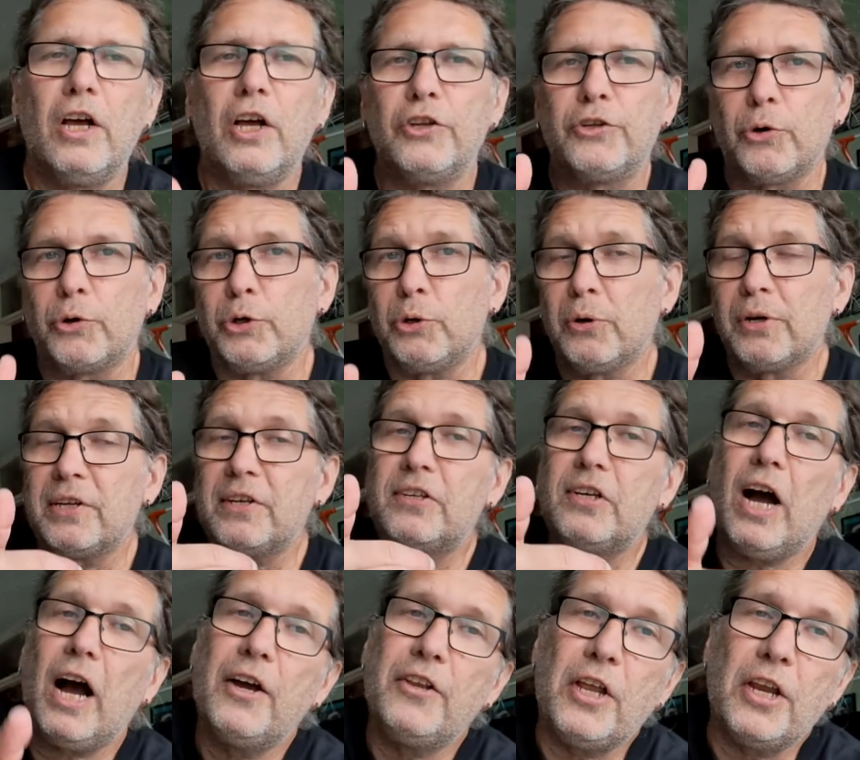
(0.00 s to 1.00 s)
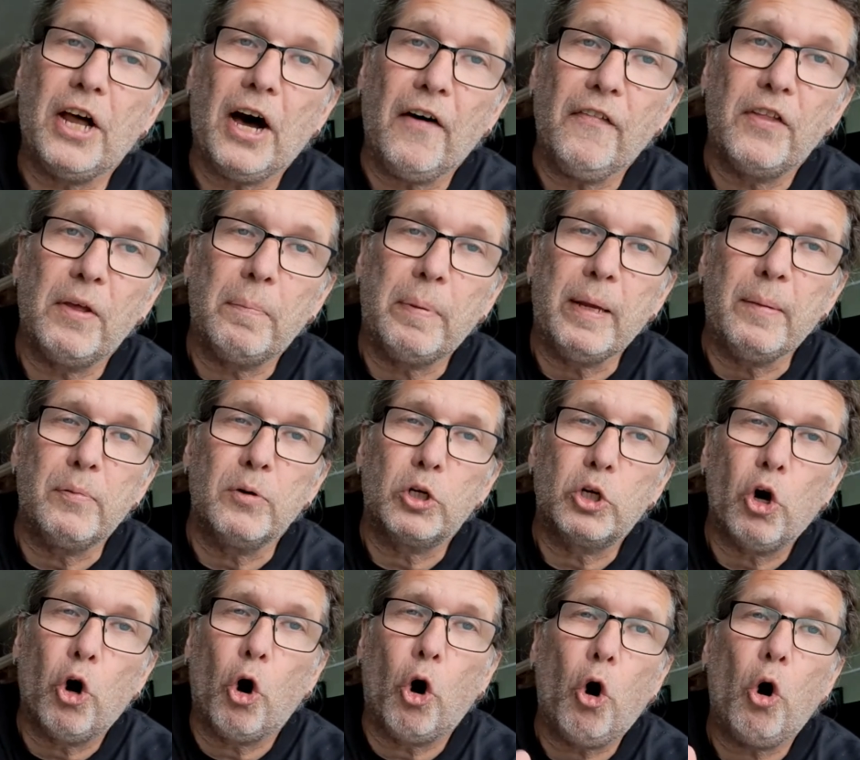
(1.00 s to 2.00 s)
So you're the sign that other people
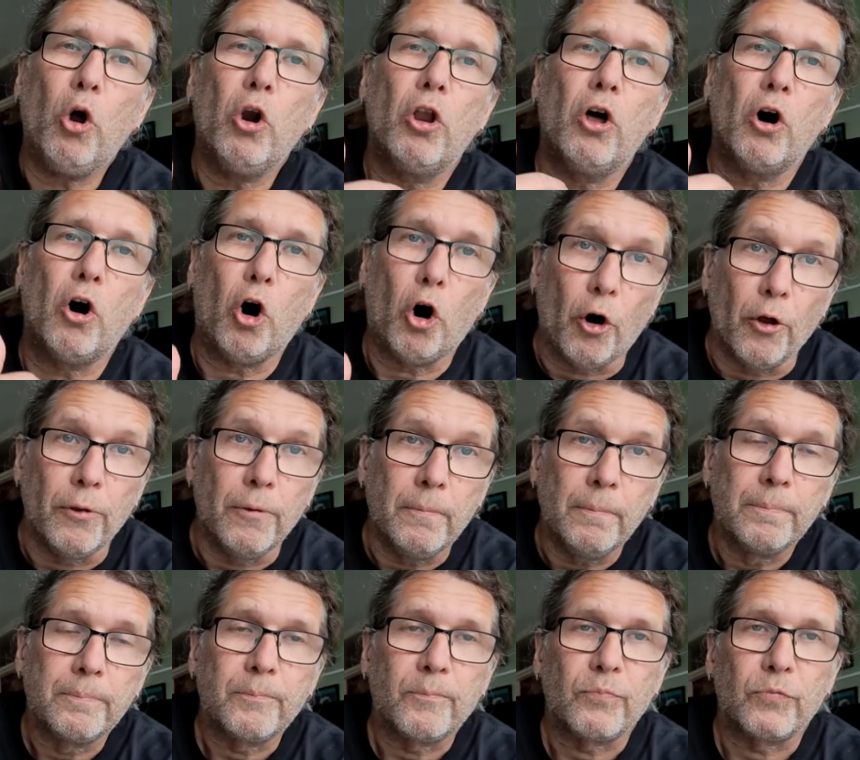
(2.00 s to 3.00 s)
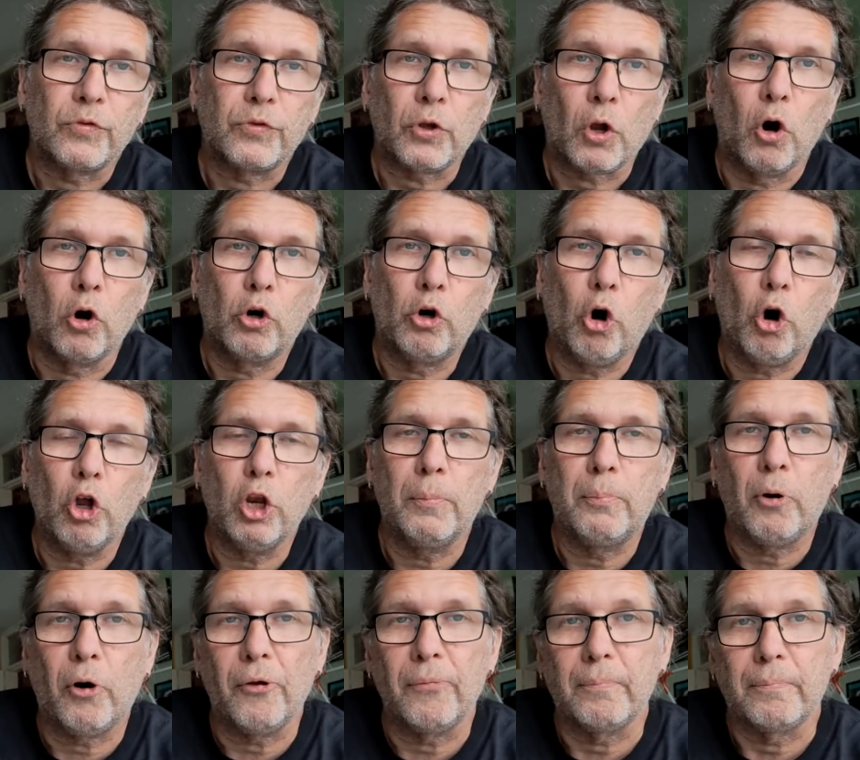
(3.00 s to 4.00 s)
call on or call
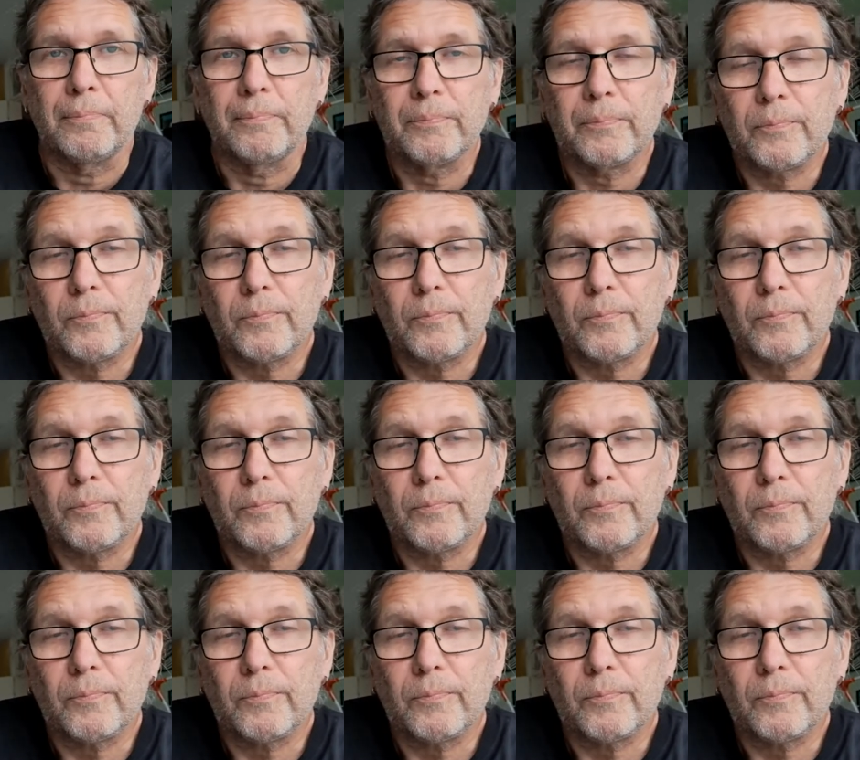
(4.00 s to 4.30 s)
upon